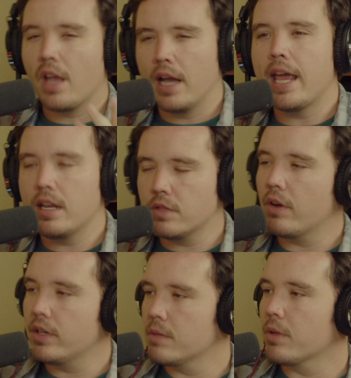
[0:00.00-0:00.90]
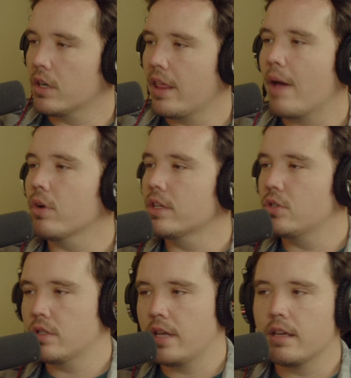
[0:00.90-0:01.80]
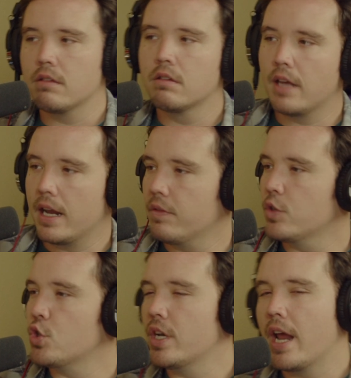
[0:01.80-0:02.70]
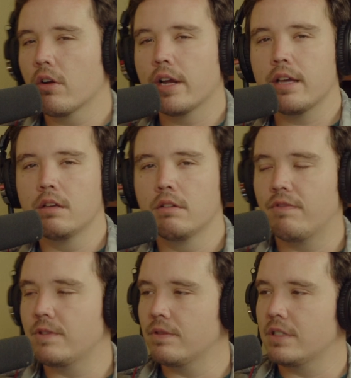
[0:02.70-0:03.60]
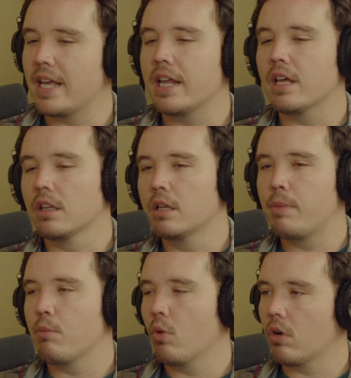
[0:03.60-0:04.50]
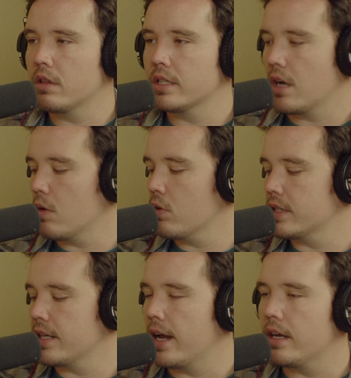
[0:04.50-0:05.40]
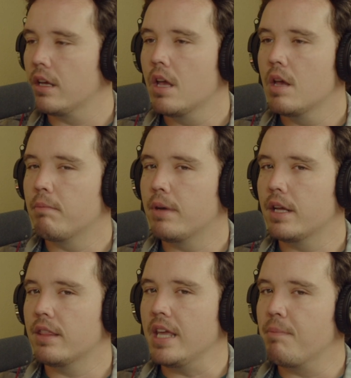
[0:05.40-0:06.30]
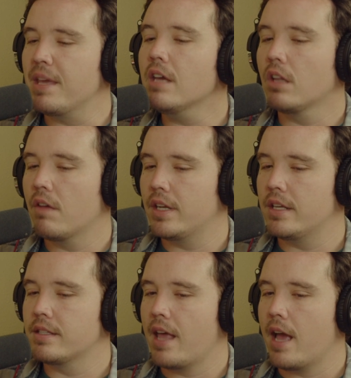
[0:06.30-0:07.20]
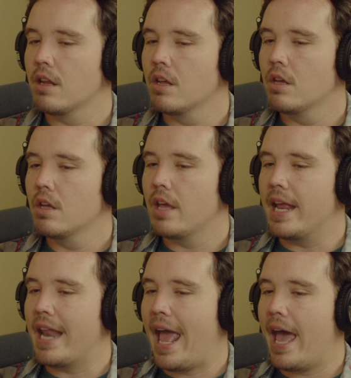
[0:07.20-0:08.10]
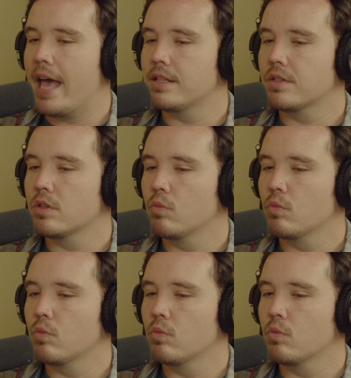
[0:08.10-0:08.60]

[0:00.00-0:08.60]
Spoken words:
again, it's very similar to that, where it's just like kind of a generic setting, a little bit more on the Star Wars side. But the appeal of it is that it has